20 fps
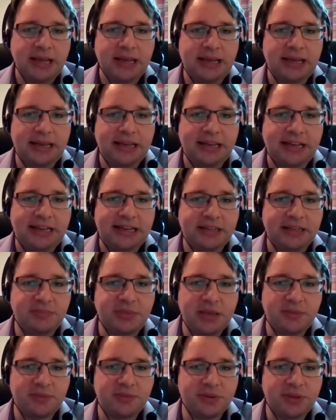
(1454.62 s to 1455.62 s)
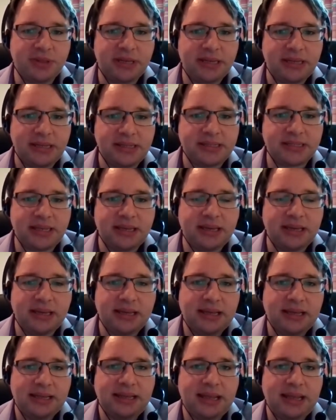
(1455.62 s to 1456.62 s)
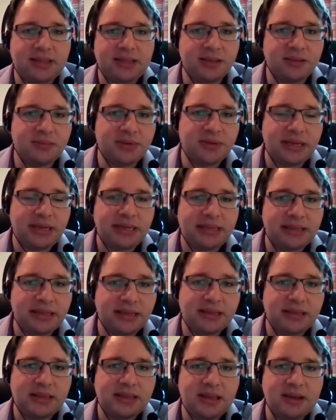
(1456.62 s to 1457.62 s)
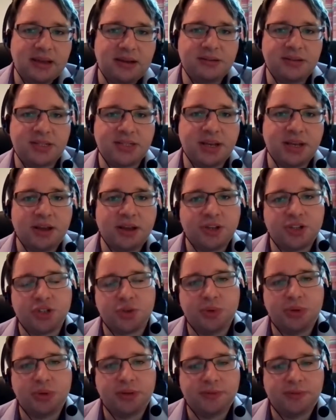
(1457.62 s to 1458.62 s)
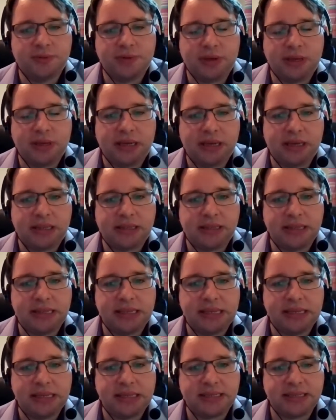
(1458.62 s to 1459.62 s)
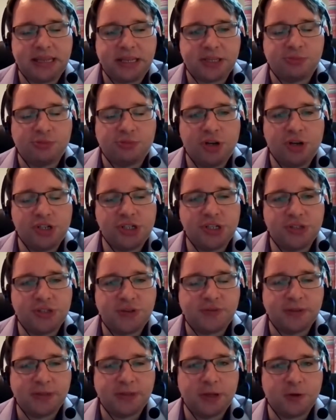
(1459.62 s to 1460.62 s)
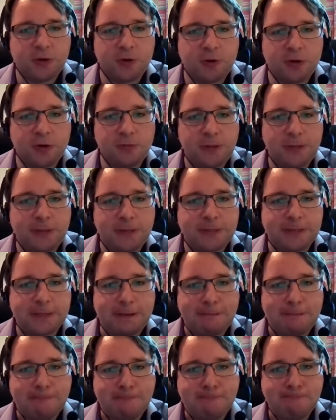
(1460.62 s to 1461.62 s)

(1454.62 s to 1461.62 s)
the people that elect them, and that they are in touch with the needs and aspirations of the local community.